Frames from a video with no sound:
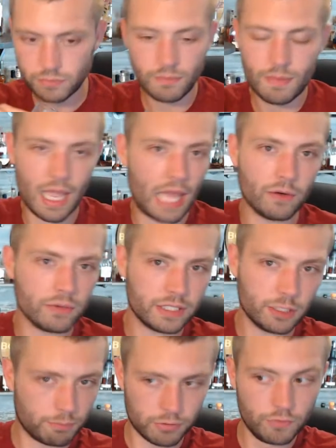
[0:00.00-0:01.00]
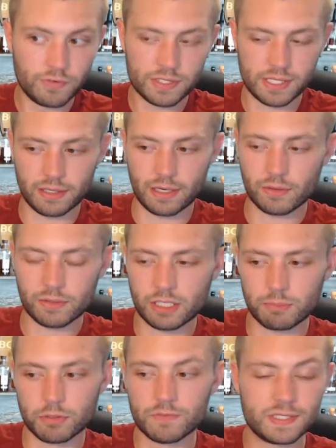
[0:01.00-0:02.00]
I don't think the proof is there. I don't think the
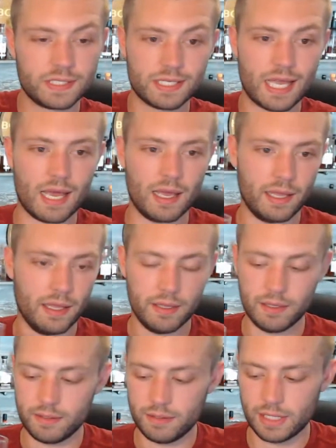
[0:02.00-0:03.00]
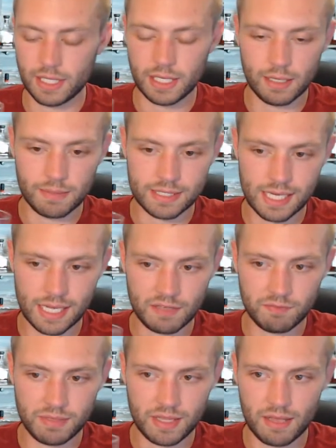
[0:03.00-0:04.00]
proof is as high. It's not
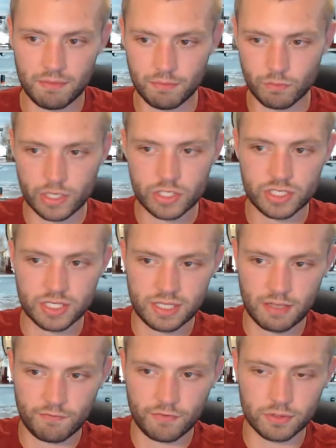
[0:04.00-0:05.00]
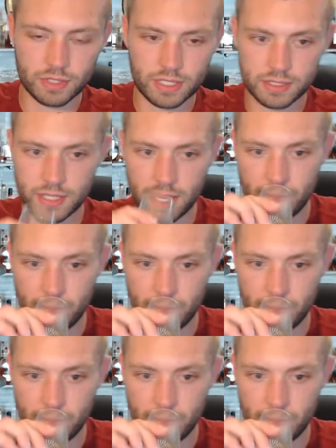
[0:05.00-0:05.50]
giving me that richness, that fullness.